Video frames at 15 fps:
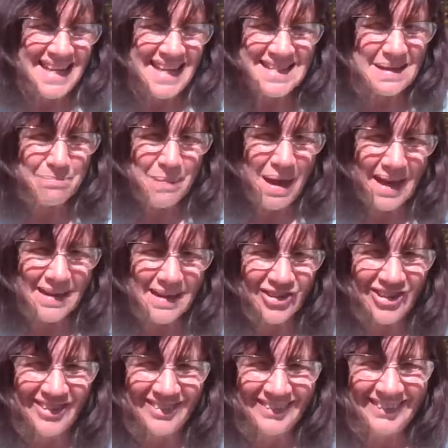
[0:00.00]
Doesn't
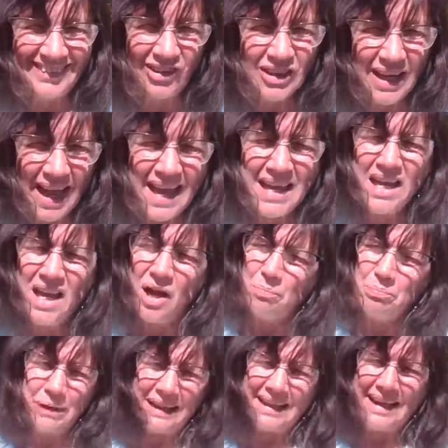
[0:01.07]
matter, okay?
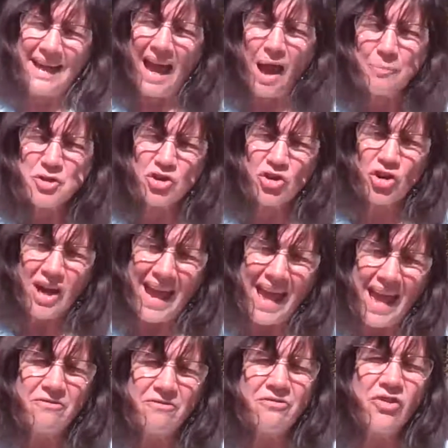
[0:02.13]
But capture
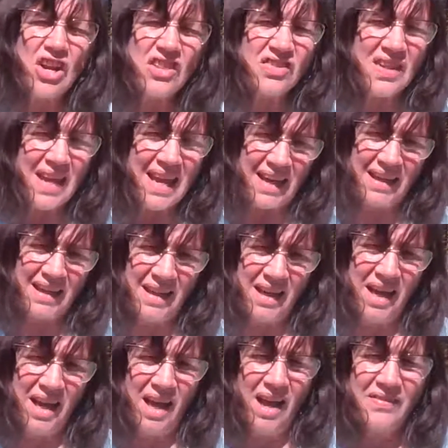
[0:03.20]

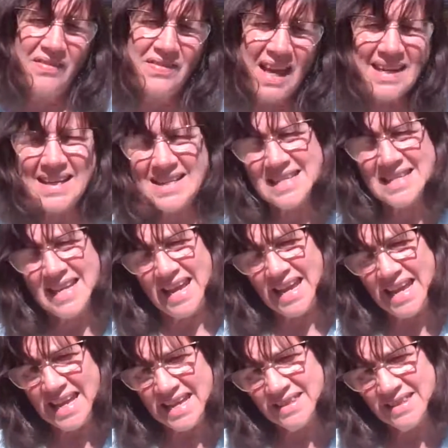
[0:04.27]
everything that is
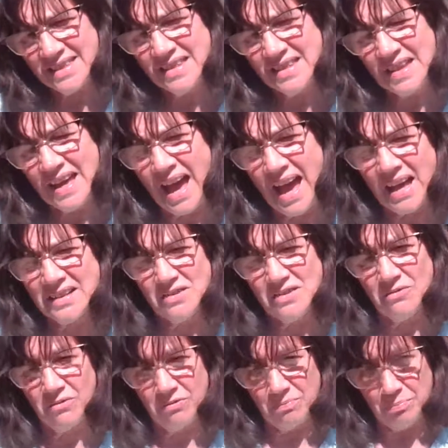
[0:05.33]
in that